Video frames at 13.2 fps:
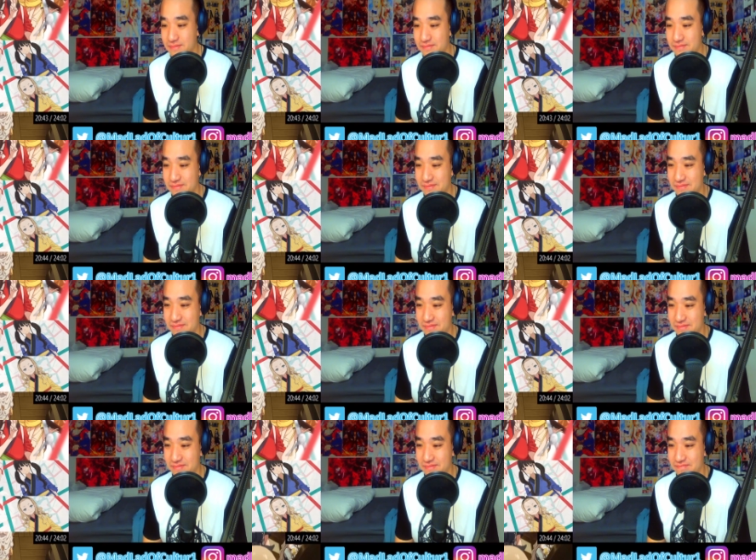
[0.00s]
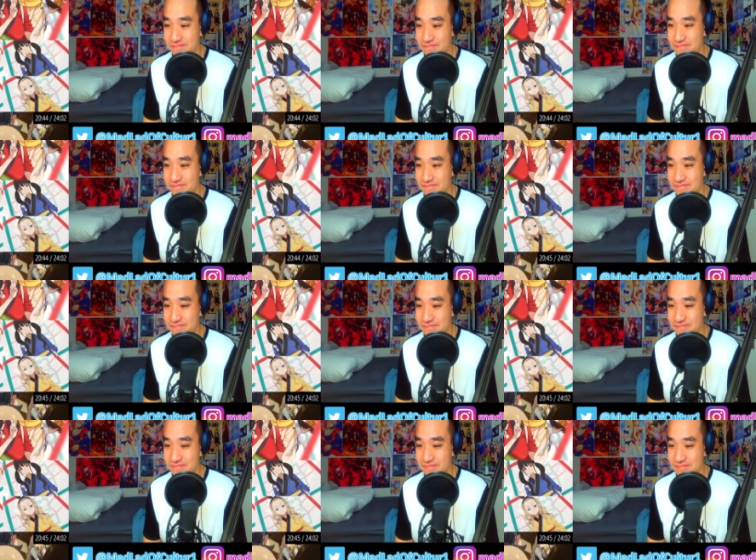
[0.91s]
Hmm.
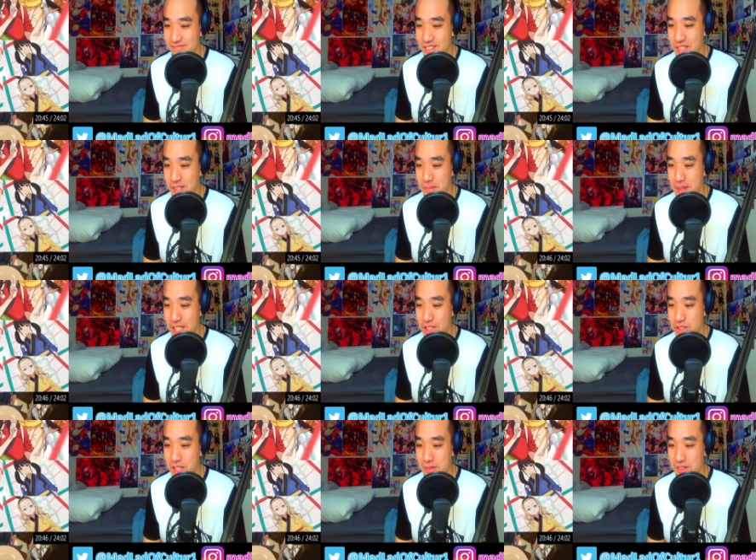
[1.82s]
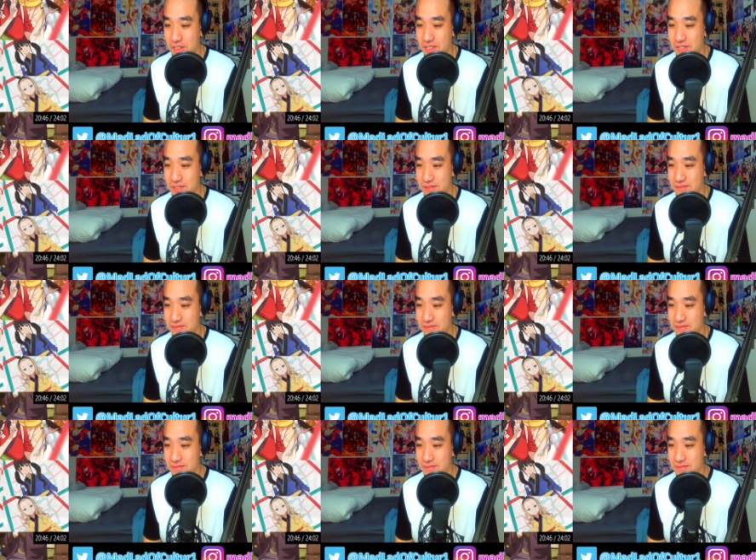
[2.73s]
You're in big trouble.